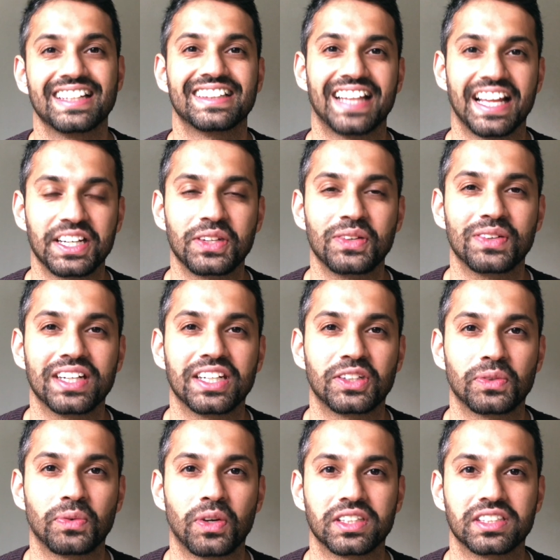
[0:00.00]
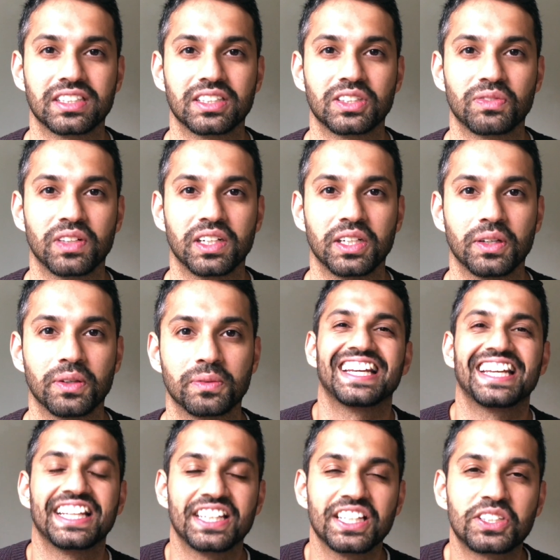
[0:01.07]
Then you need to watch this video.
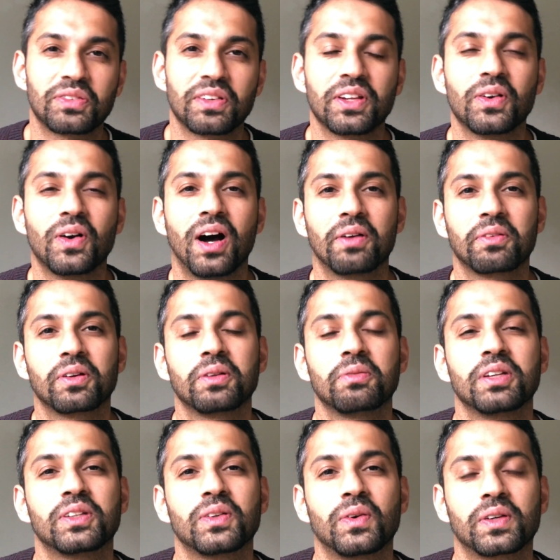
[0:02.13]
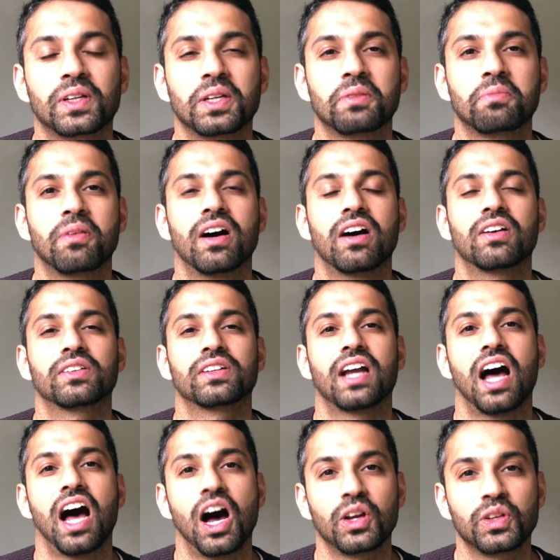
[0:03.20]
In this video, I'm going to be talking about
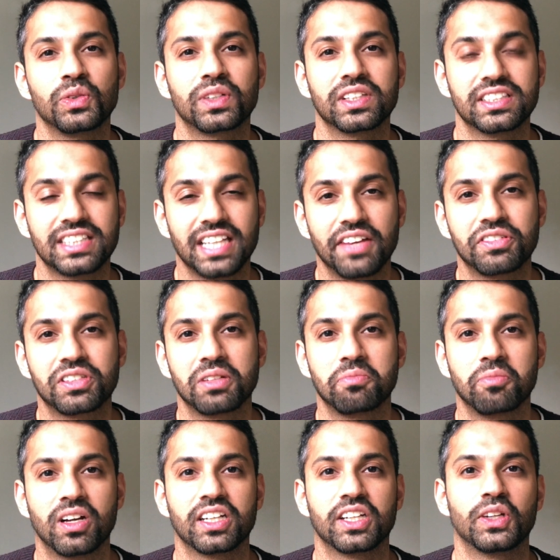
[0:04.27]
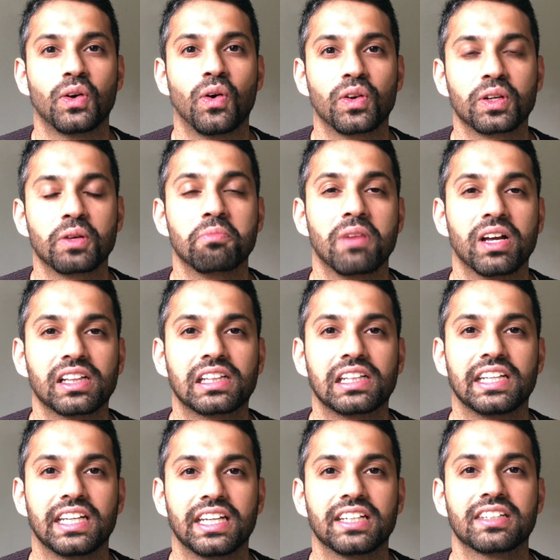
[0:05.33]
how you can save some money on your
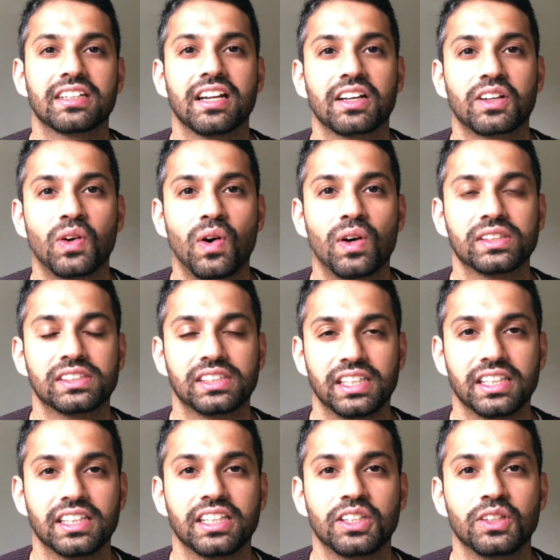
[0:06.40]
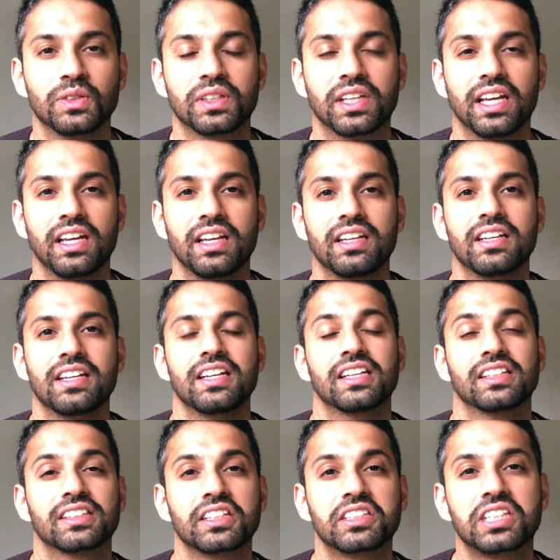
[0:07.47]
monthly internet costs in the UK,
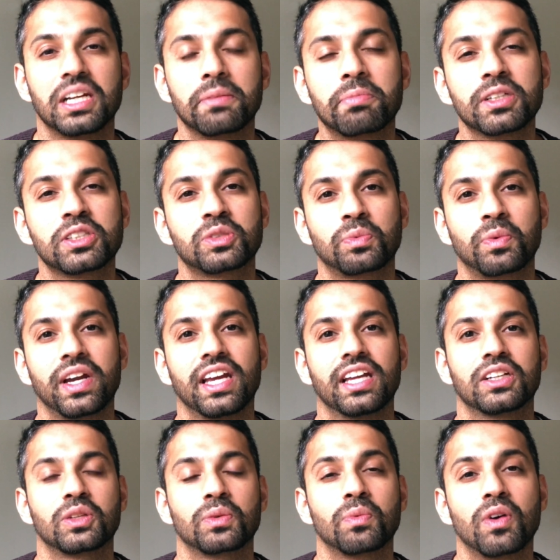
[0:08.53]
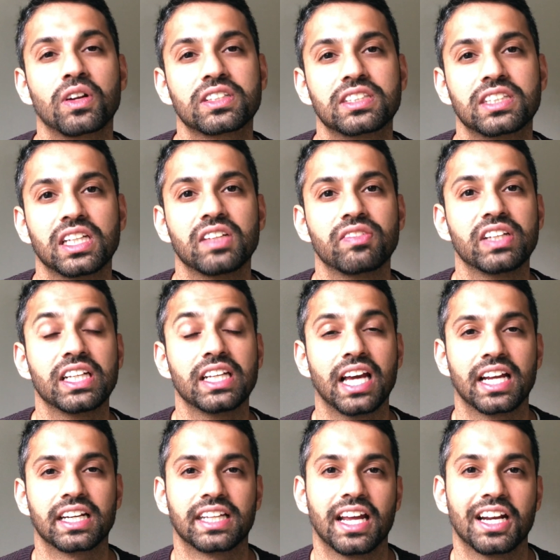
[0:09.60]
the cheapest way to watch TV
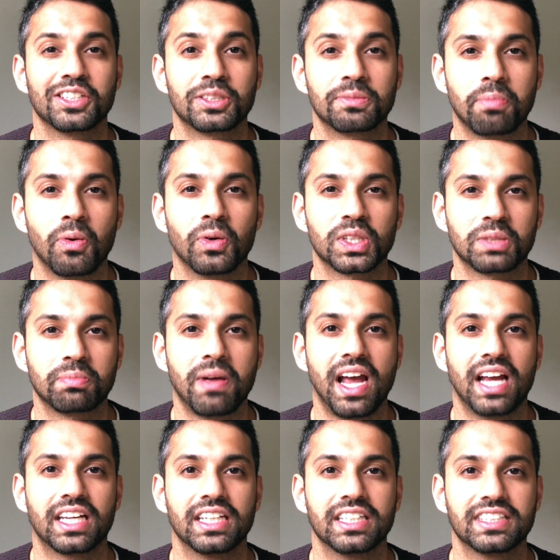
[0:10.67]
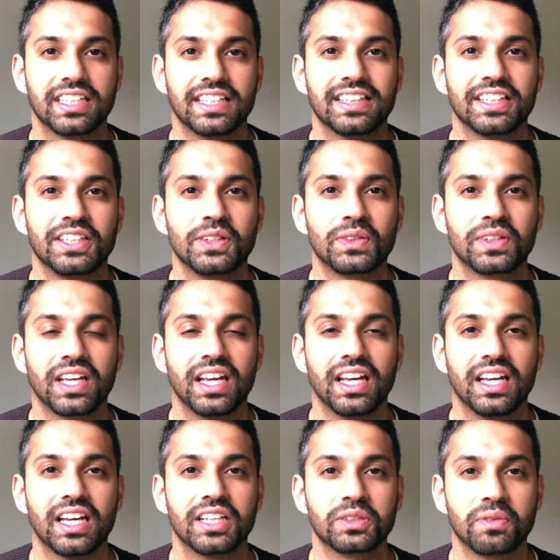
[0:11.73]
and get a sports package in the
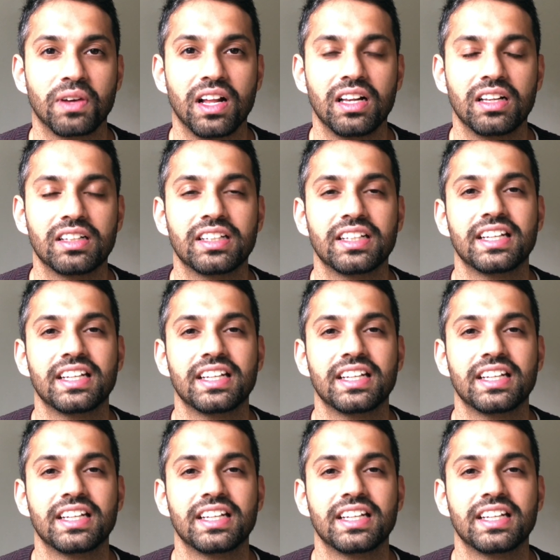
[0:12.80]
UK as well.